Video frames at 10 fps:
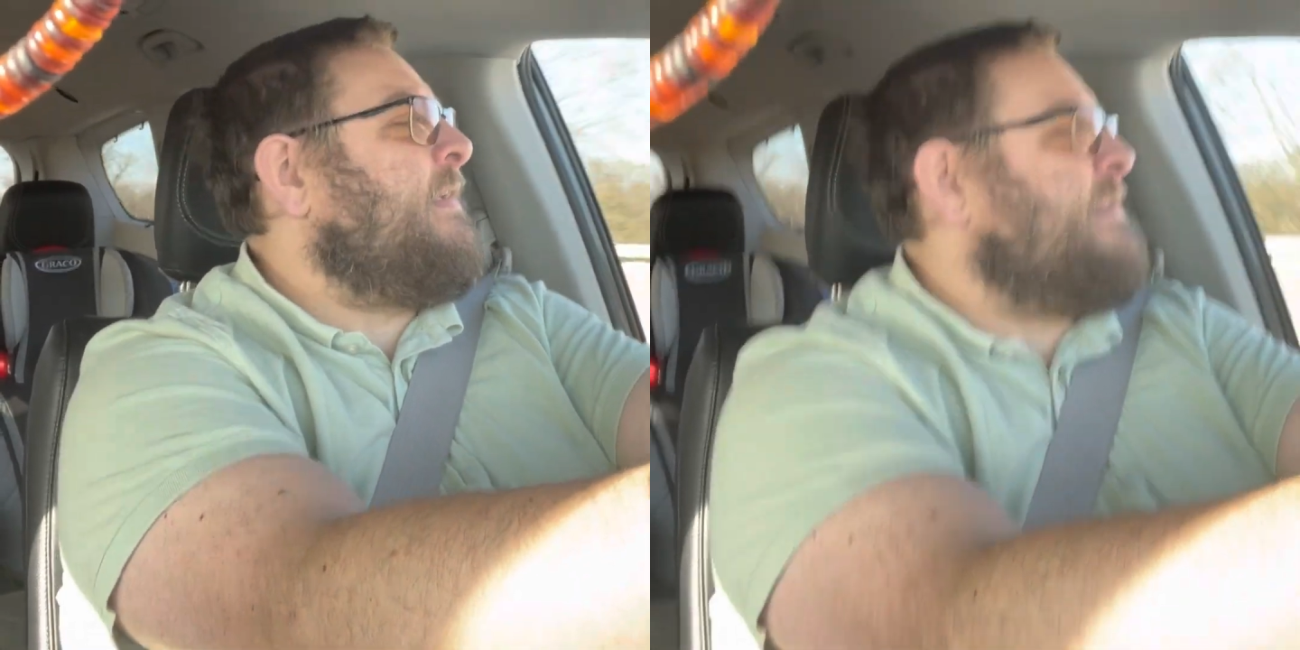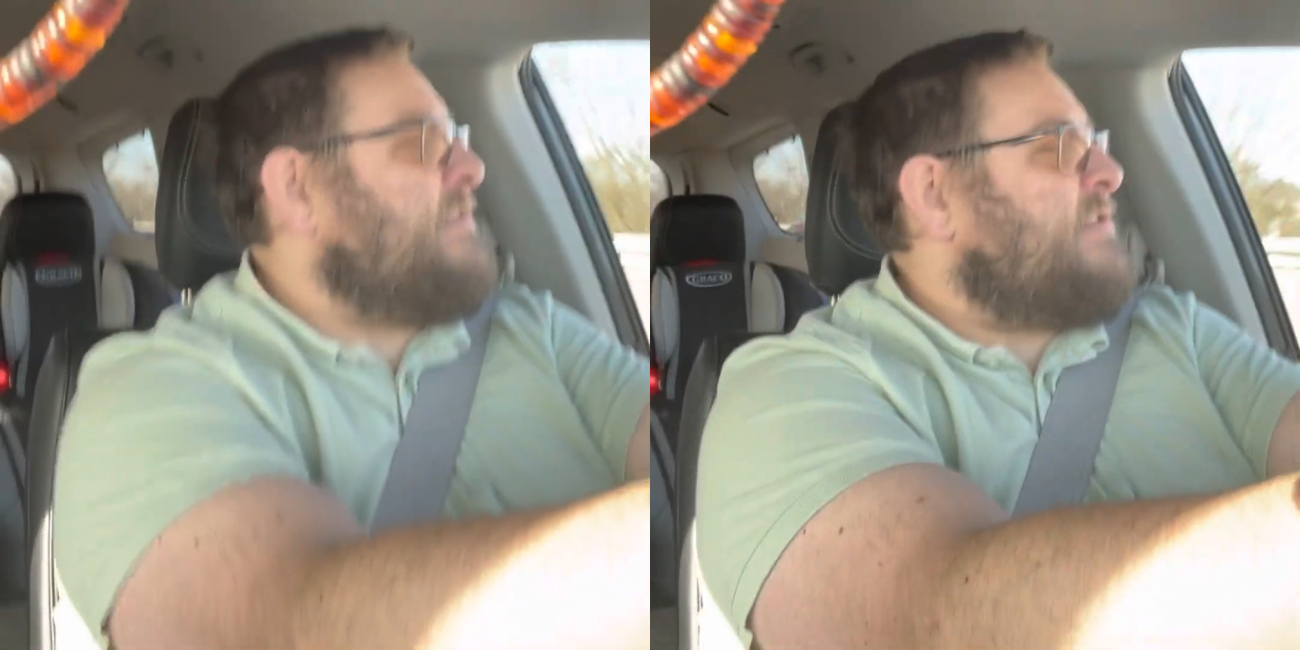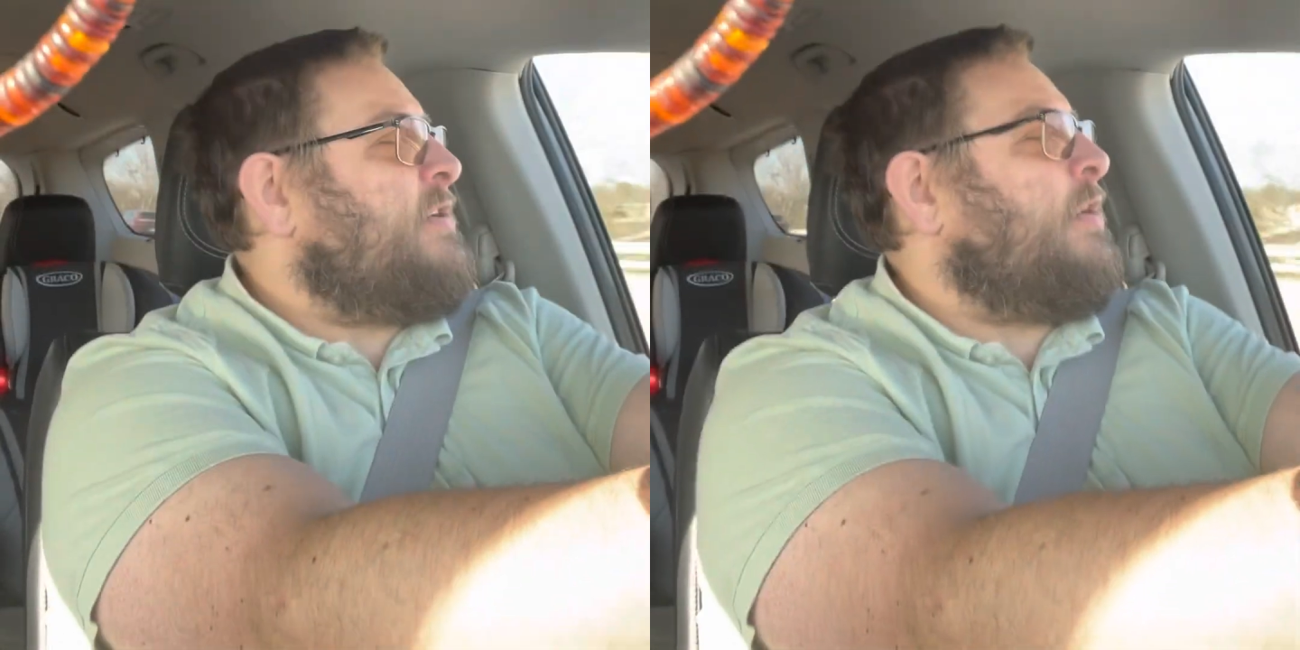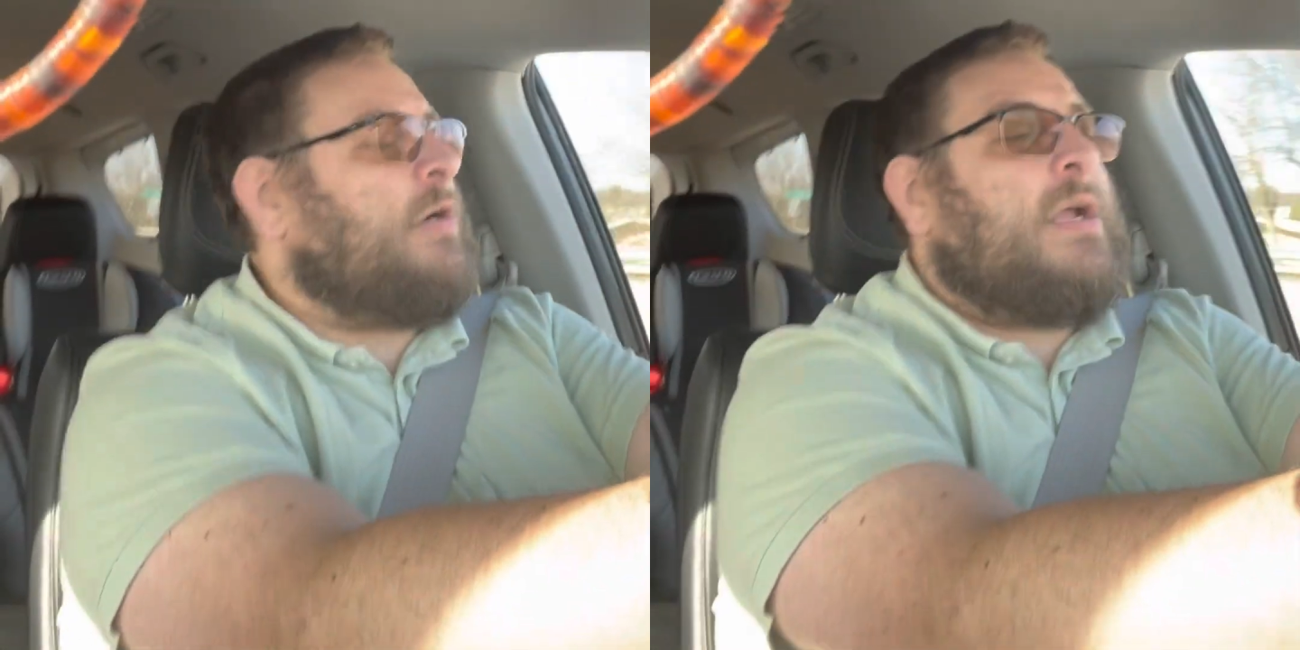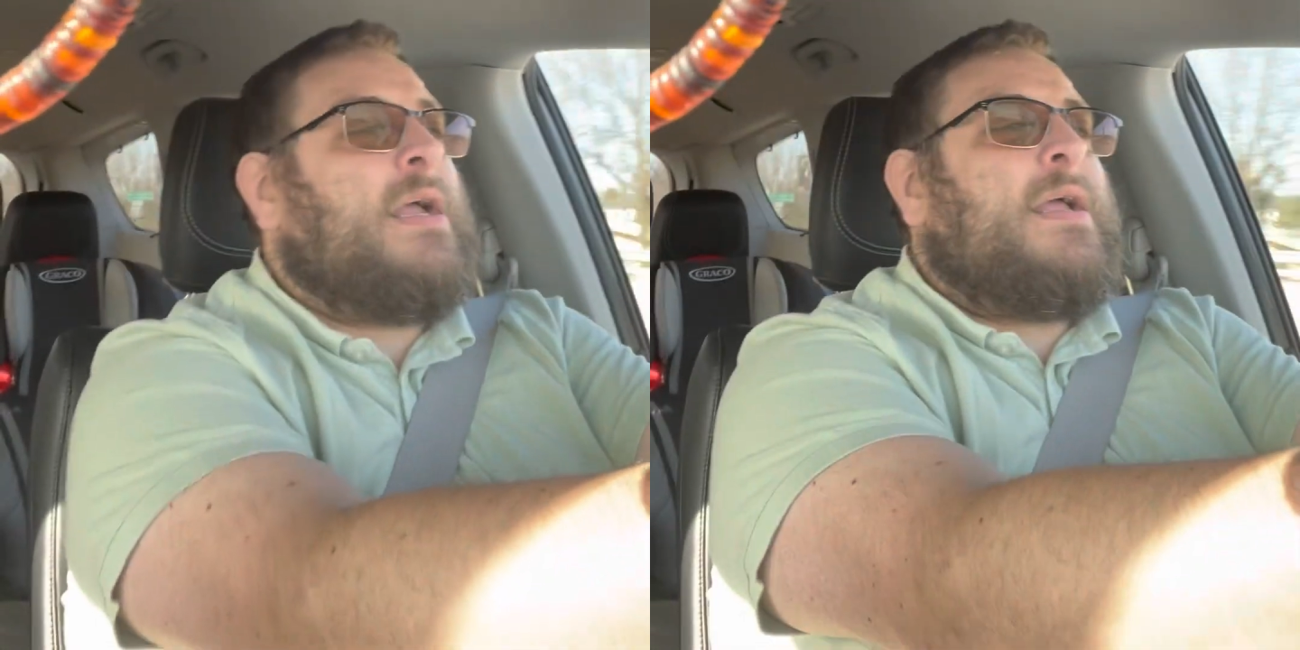liked this
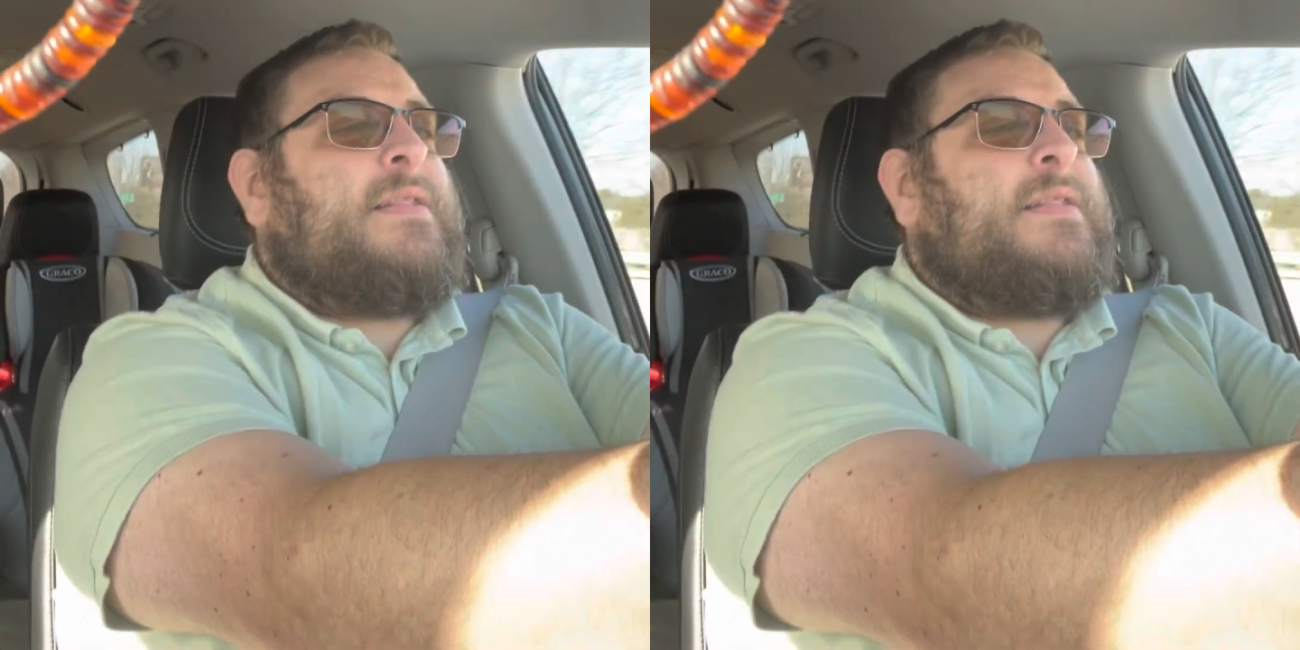song.